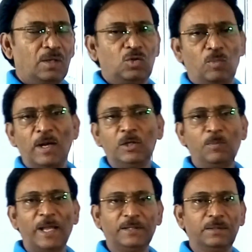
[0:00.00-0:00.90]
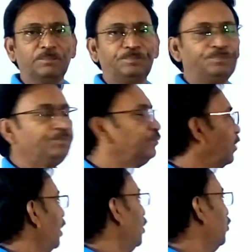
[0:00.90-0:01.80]
To multiply them,
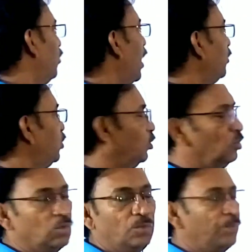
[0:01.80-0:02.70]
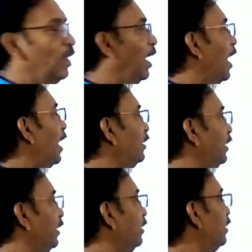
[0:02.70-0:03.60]
we have to add
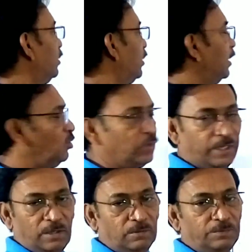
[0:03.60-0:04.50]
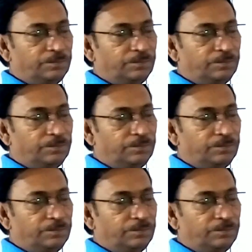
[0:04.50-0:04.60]
their tail to tail.